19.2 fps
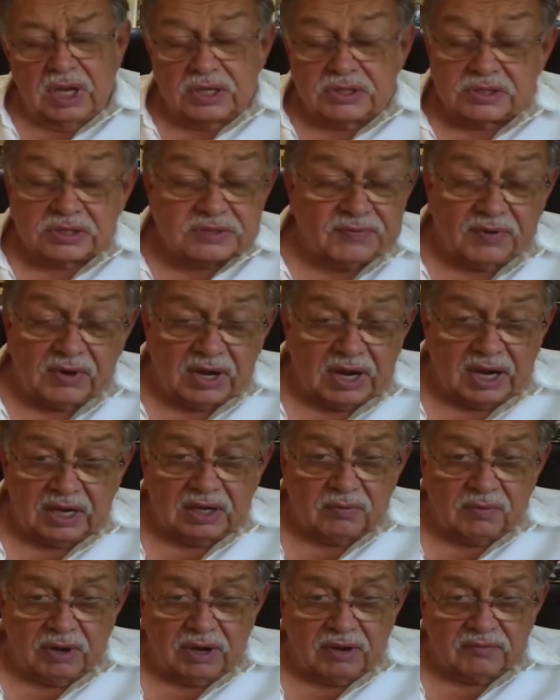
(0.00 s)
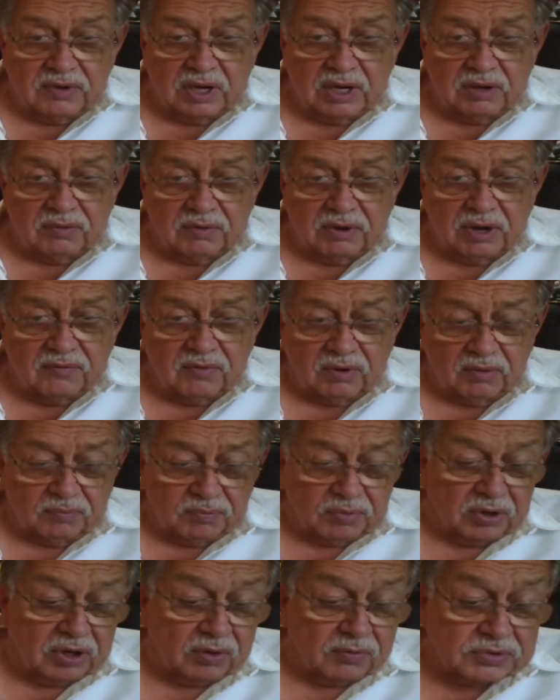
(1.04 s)
So it's a very handy way of getting rid of it and
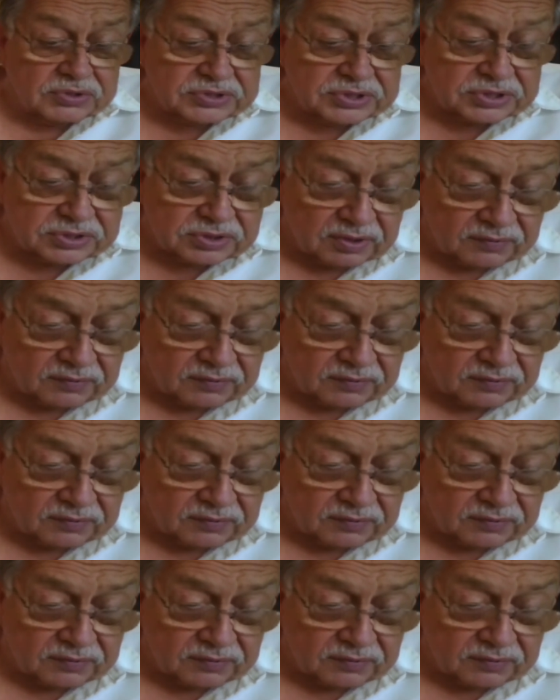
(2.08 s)
putting a residual